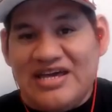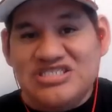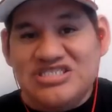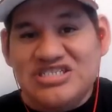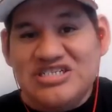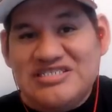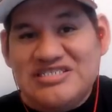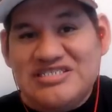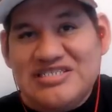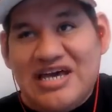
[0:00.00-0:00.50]

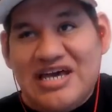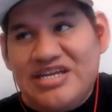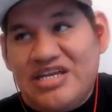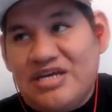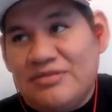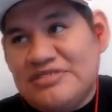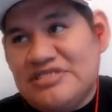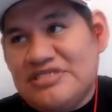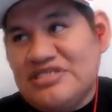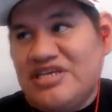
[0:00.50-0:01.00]
actually signed
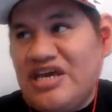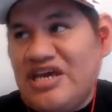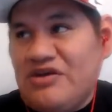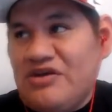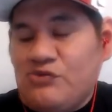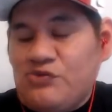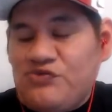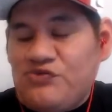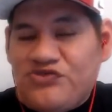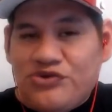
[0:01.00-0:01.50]
up
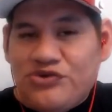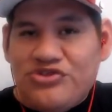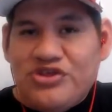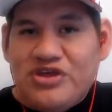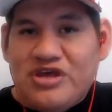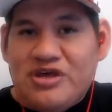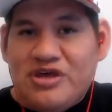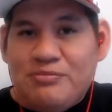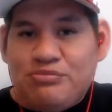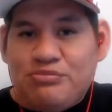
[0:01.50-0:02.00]
today for
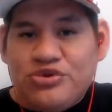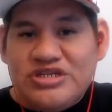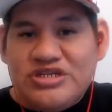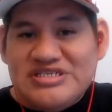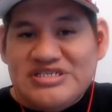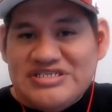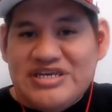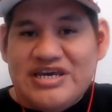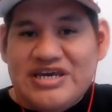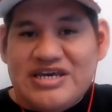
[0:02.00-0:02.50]
the
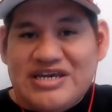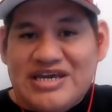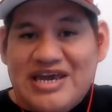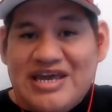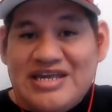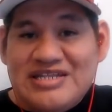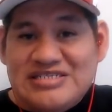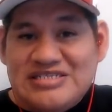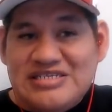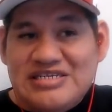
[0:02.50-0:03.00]
Print Tech
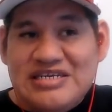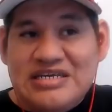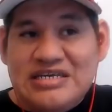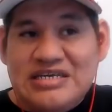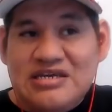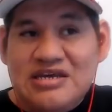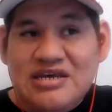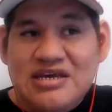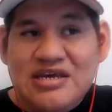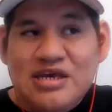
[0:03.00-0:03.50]

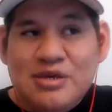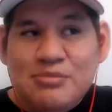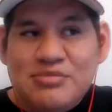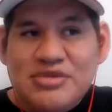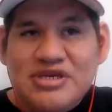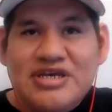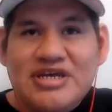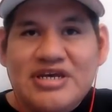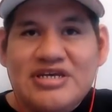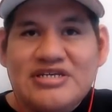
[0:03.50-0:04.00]
Etsy
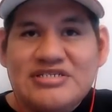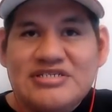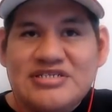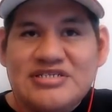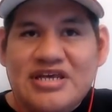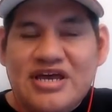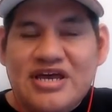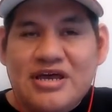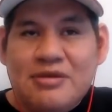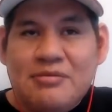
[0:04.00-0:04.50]
because
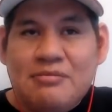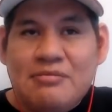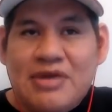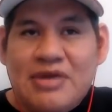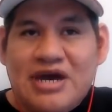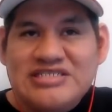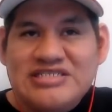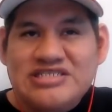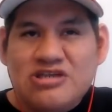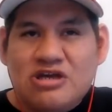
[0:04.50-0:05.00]
um,
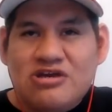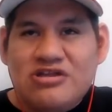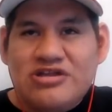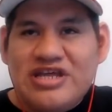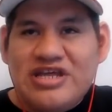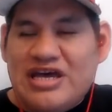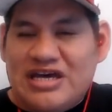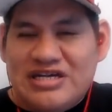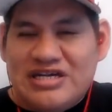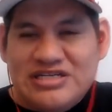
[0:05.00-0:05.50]
I
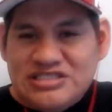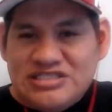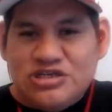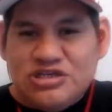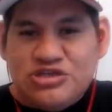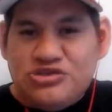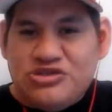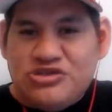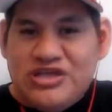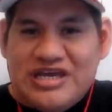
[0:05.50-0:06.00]
saw I just
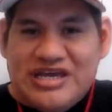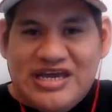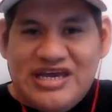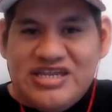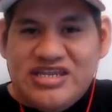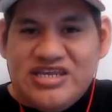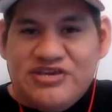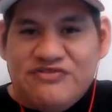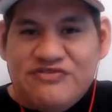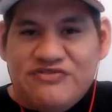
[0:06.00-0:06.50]
looked through like
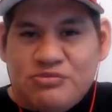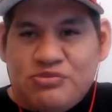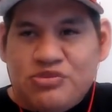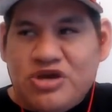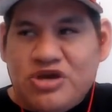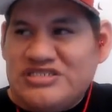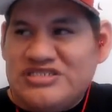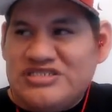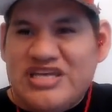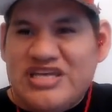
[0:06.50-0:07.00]
80 of their
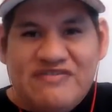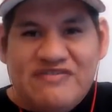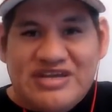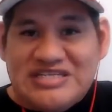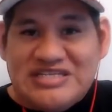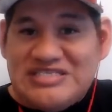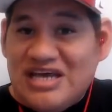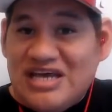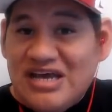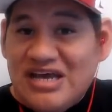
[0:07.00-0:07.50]
products and they have
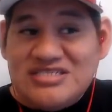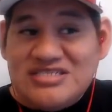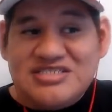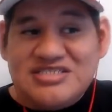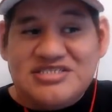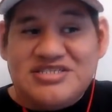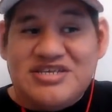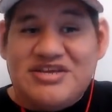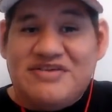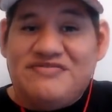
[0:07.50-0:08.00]
like tons
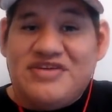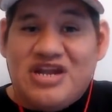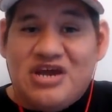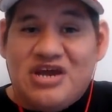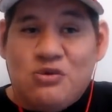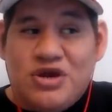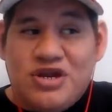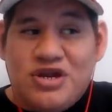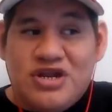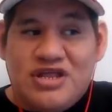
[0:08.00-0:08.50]
of stuff that I
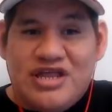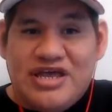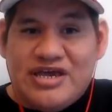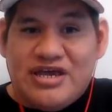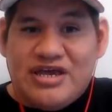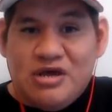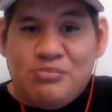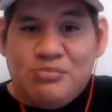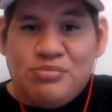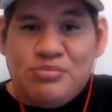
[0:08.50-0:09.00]
want to
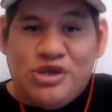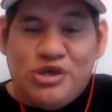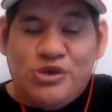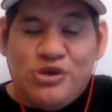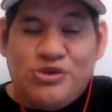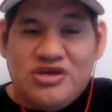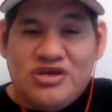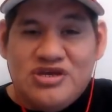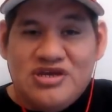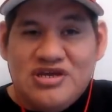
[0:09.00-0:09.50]
like
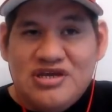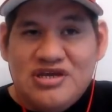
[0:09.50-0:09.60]
upload.